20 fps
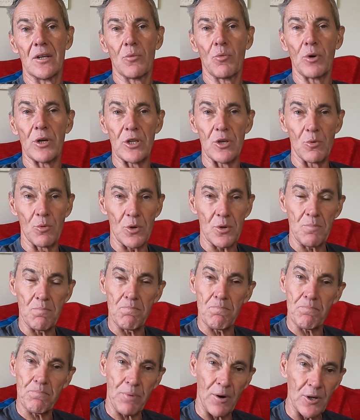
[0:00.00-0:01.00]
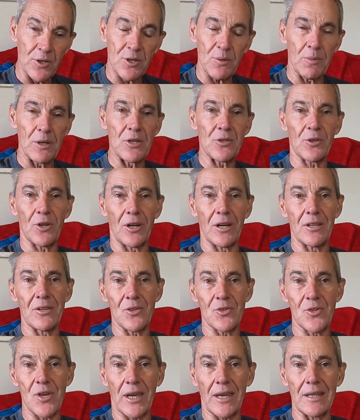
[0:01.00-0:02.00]
where you were possibly starting to
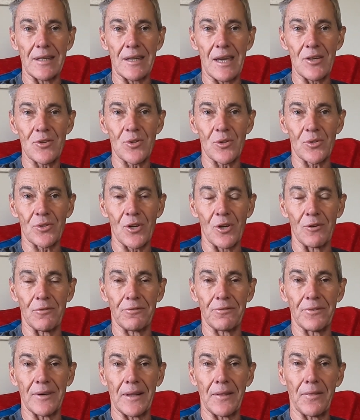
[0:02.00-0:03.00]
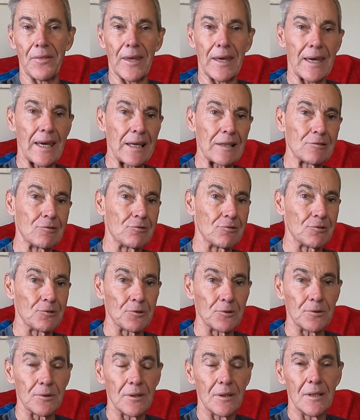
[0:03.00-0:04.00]
second guess yourself and thinking,
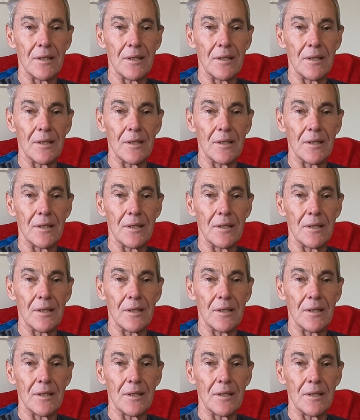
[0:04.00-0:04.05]
oh,